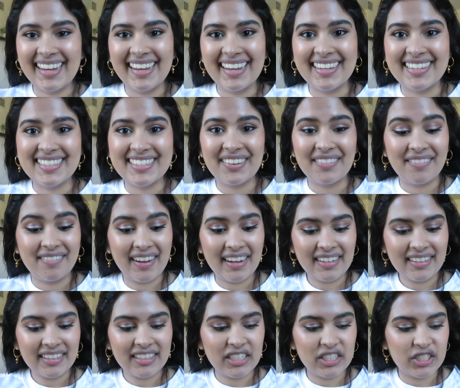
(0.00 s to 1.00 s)
And
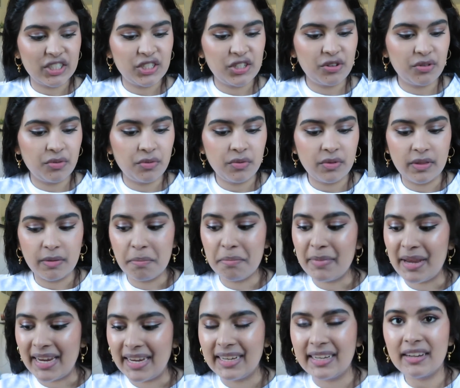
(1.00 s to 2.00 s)
finally onto the
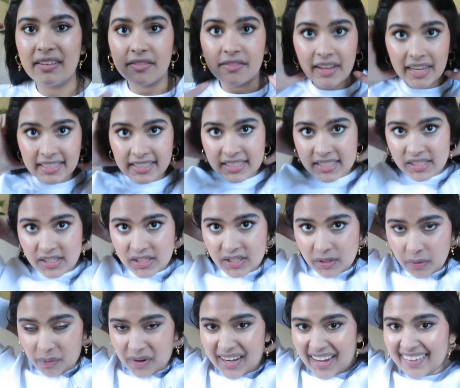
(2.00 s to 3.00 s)
main event.
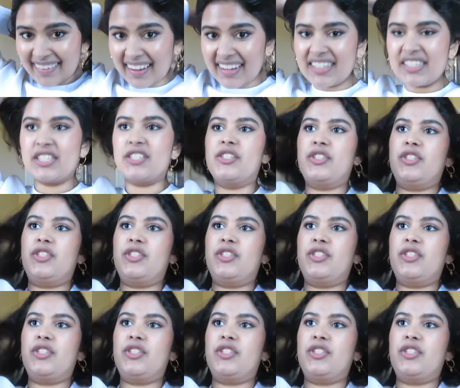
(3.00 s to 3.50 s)
So what I like to